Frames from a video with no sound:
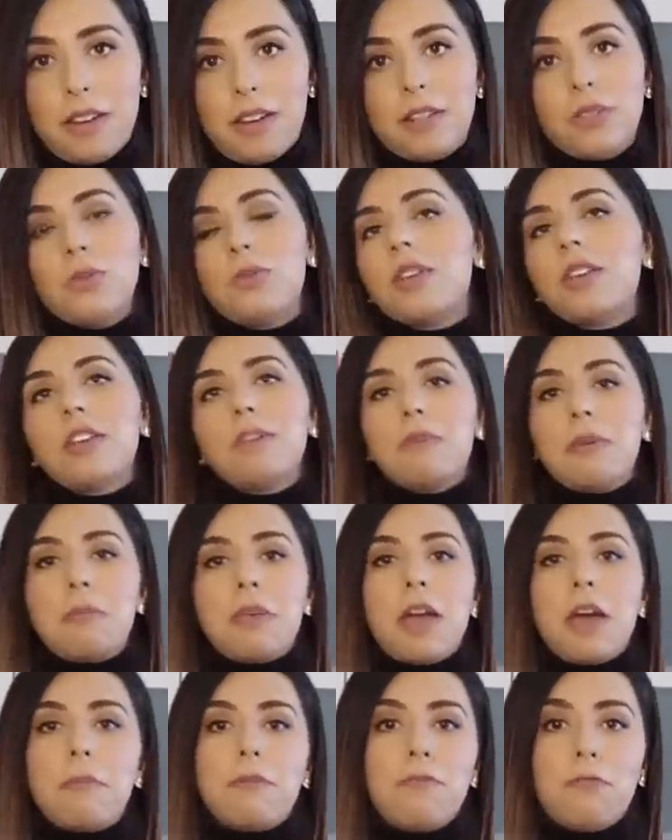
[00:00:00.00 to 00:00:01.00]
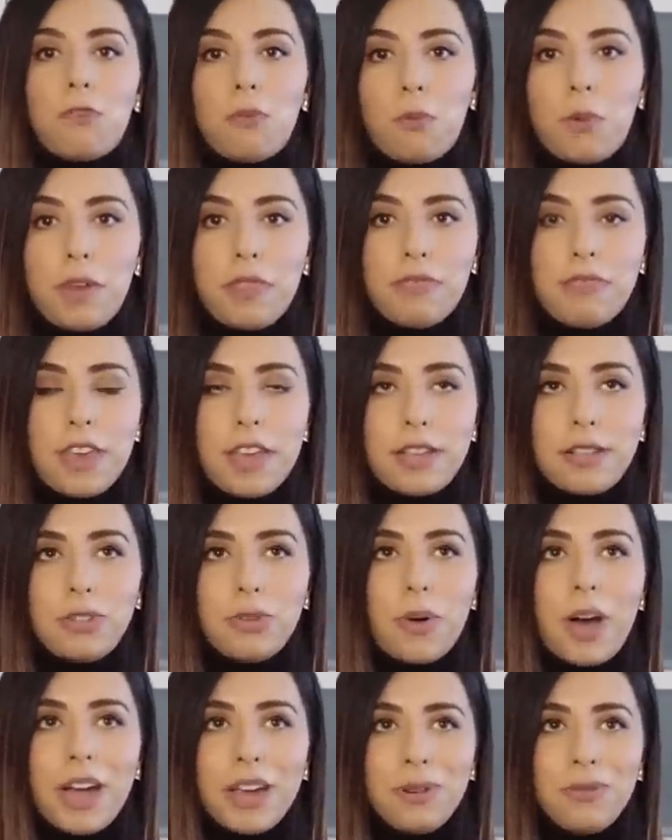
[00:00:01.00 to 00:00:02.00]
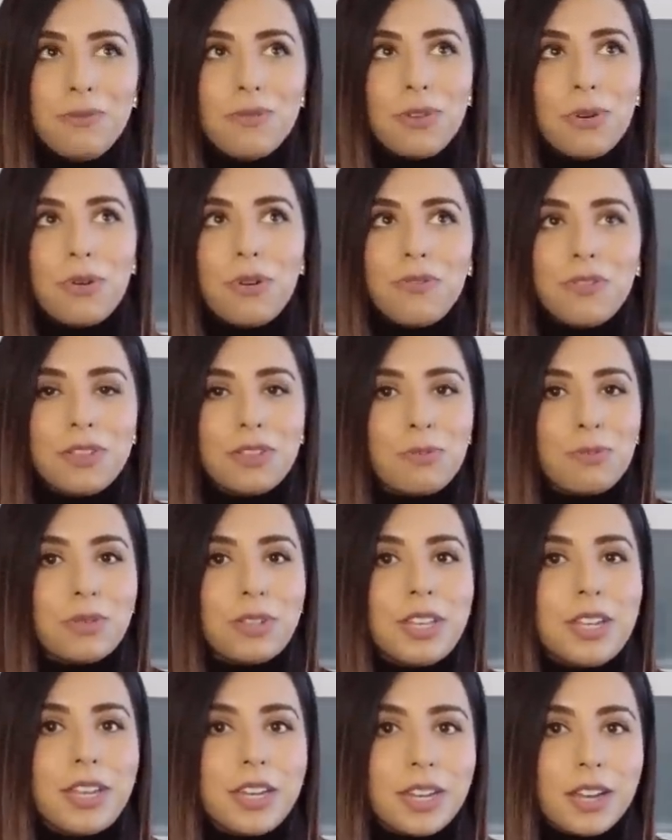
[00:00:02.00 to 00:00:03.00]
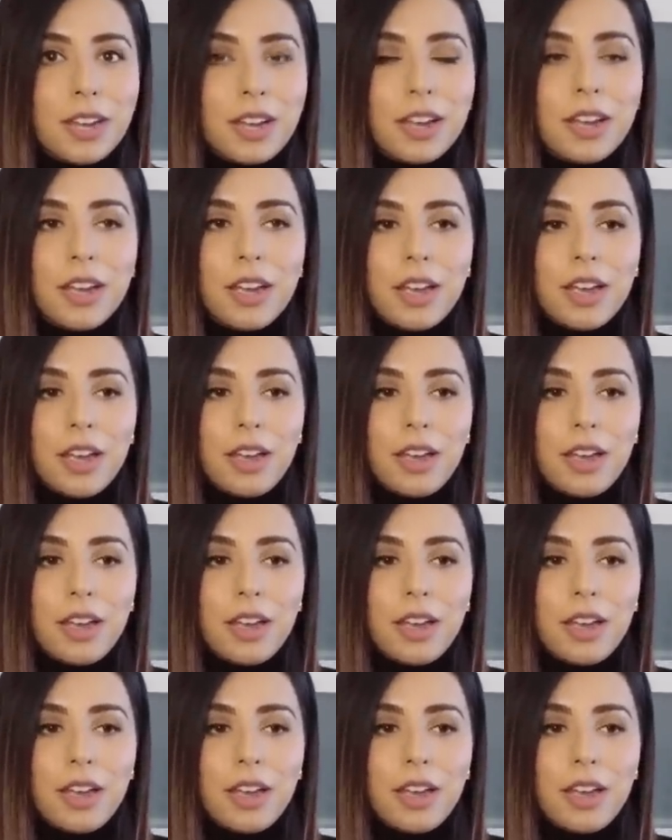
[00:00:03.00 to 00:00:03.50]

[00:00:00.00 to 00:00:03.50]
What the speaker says: That's only gonna maybe happen for one thing. So I don't know if it's really gonna,